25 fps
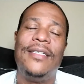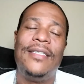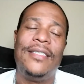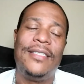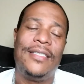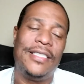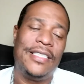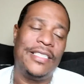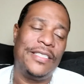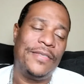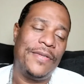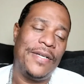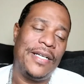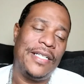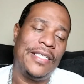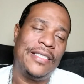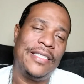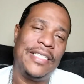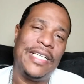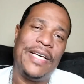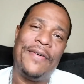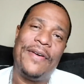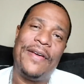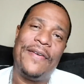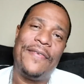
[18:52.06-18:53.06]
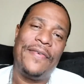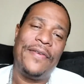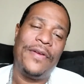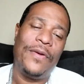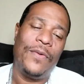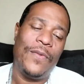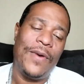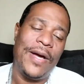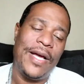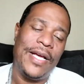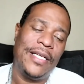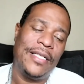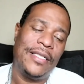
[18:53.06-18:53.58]
So that's why I stay away from
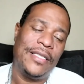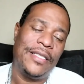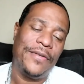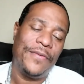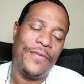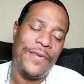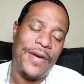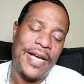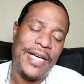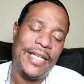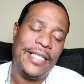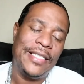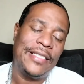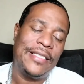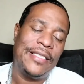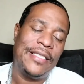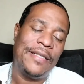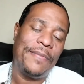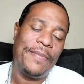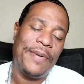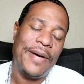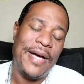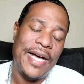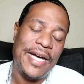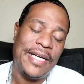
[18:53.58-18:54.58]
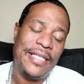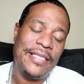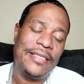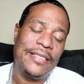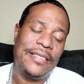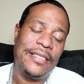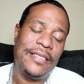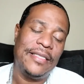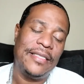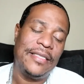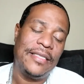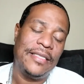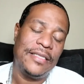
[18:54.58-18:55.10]
the rice, the pasta,
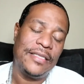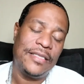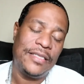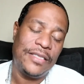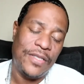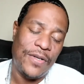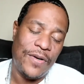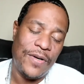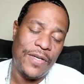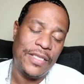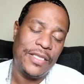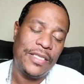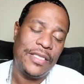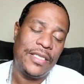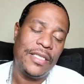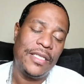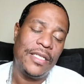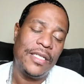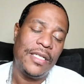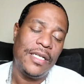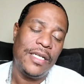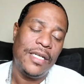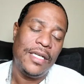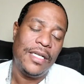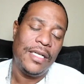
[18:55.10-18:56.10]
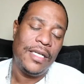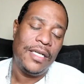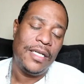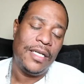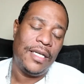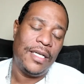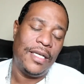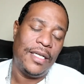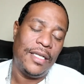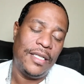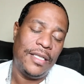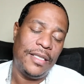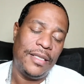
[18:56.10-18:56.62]
the starch,
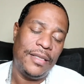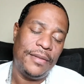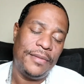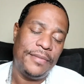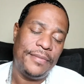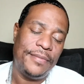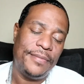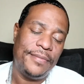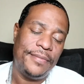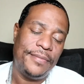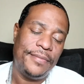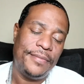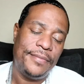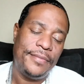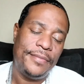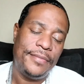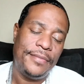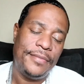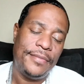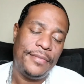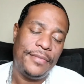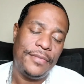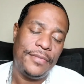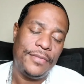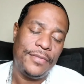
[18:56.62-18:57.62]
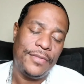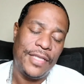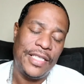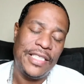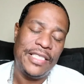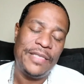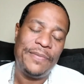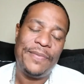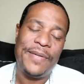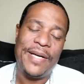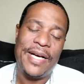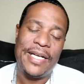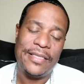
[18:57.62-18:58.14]
rice,
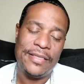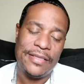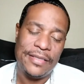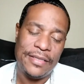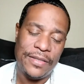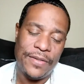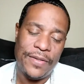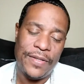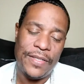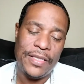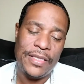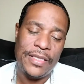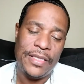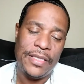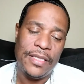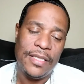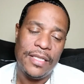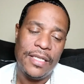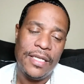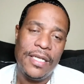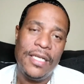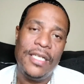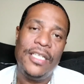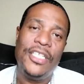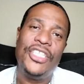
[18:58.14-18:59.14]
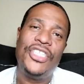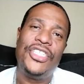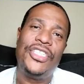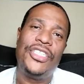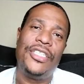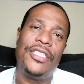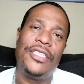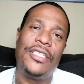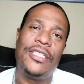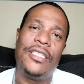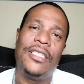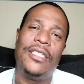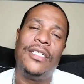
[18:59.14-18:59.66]
pasta, starch,
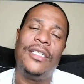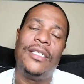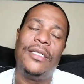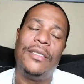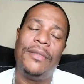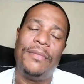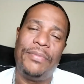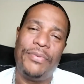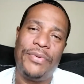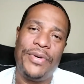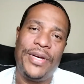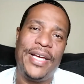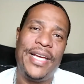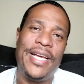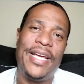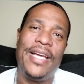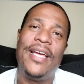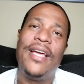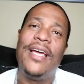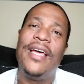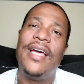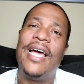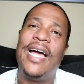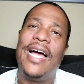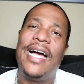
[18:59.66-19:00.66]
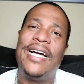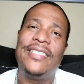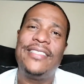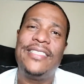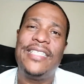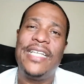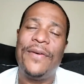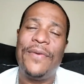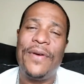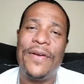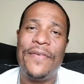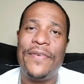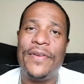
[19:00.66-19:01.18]
sugar, bread. I stay
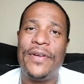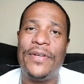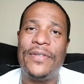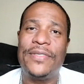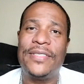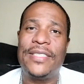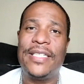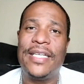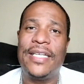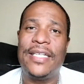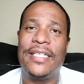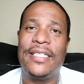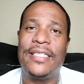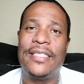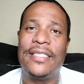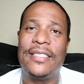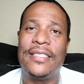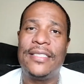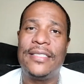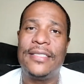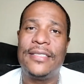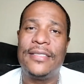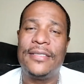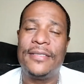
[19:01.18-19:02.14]
away from those things.